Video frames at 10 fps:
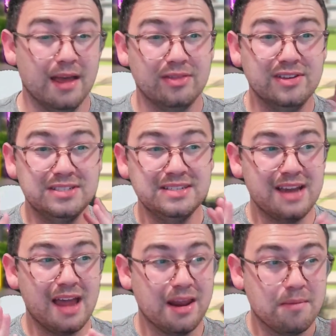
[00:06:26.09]
This is
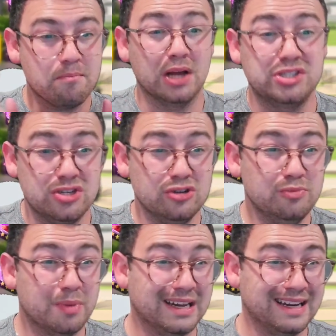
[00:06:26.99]
not a must do,
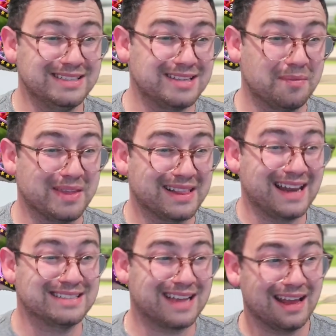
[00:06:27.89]
but it is something that
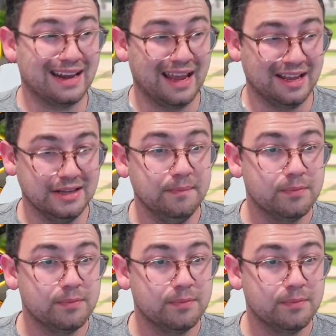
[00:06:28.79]
is kind of handy.